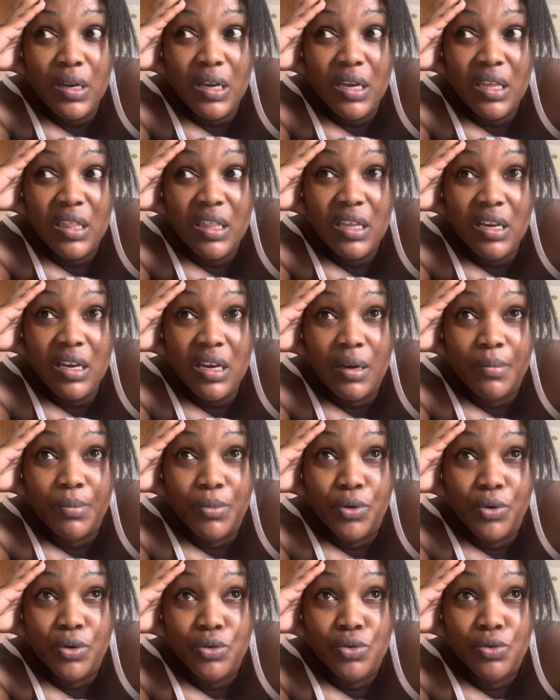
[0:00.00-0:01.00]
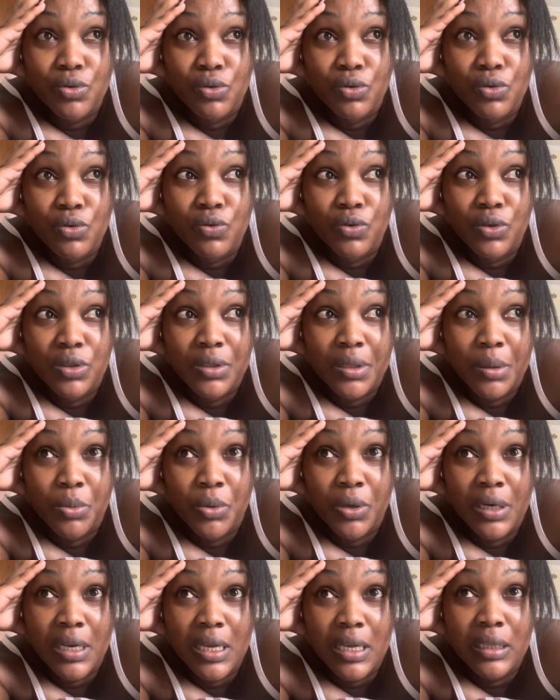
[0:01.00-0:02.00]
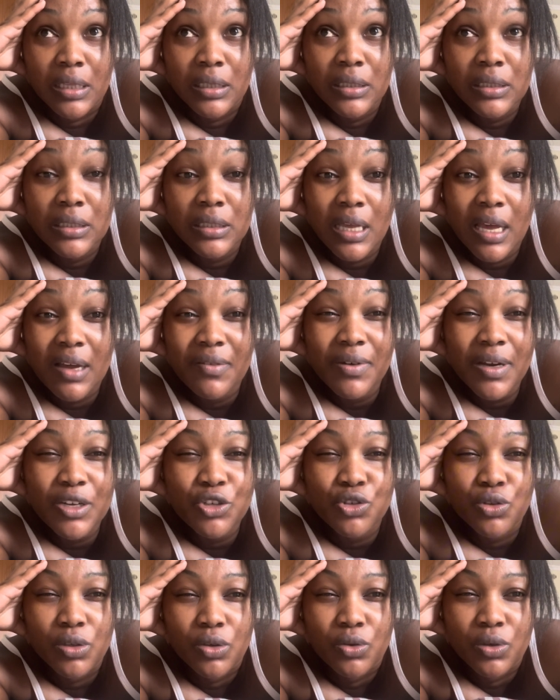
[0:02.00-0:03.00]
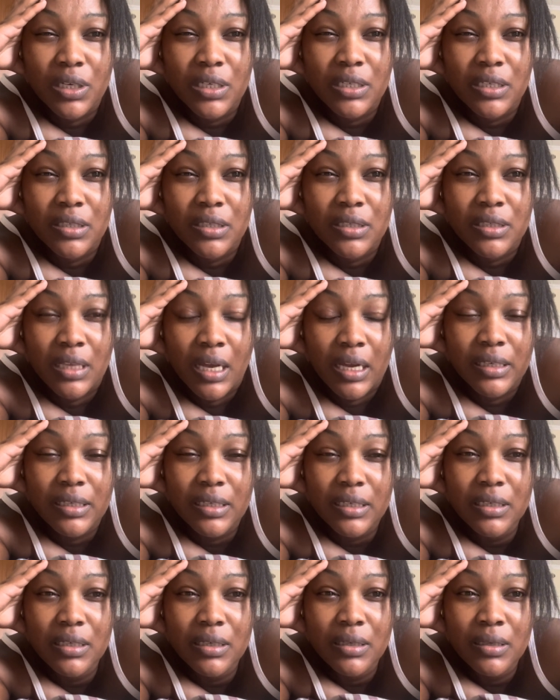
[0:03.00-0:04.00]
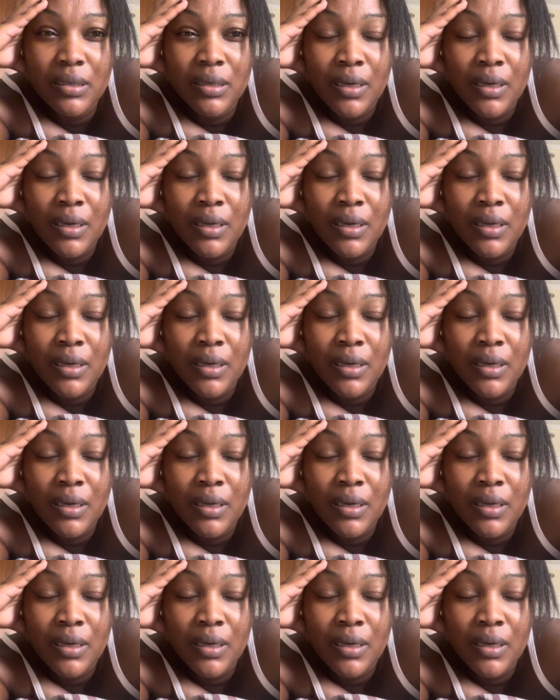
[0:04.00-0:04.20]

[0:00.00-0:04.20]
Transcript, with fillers: I think I'm going to look for someone else. I've actually already started.